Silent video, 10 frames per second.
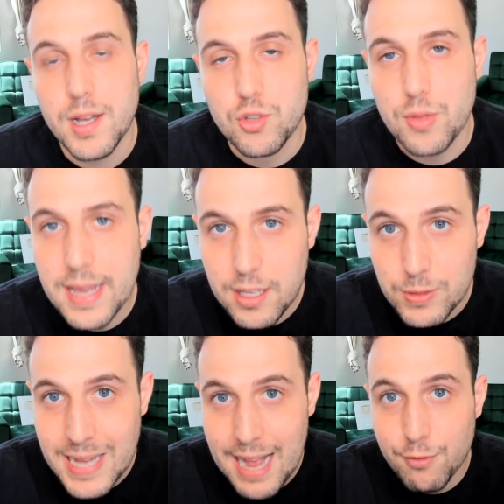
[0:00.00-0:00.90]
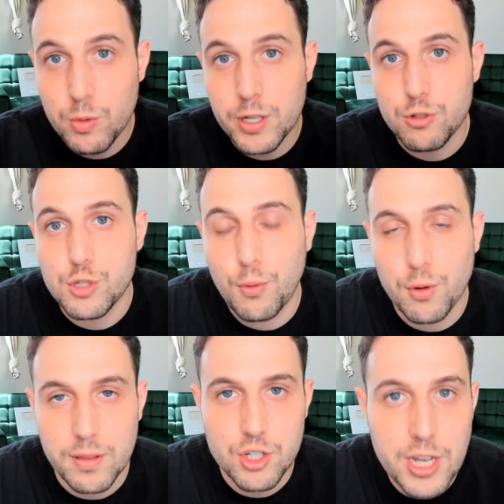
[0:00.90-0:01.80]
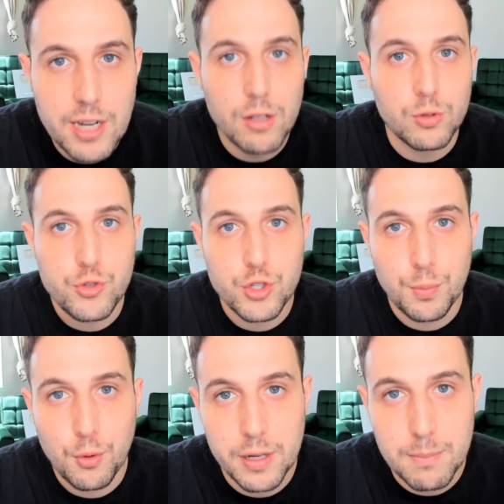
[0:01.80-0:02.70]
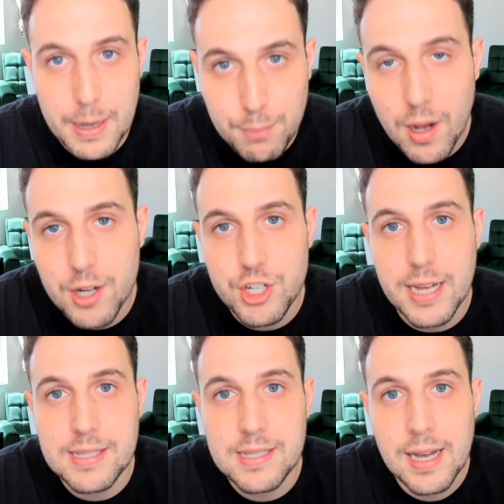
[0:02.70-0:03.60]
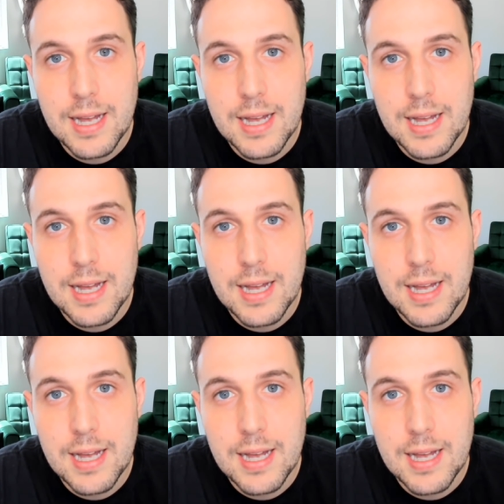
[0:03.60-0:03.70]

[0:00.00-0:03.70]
So thank you to everyone who supported the channel, who supported my projects.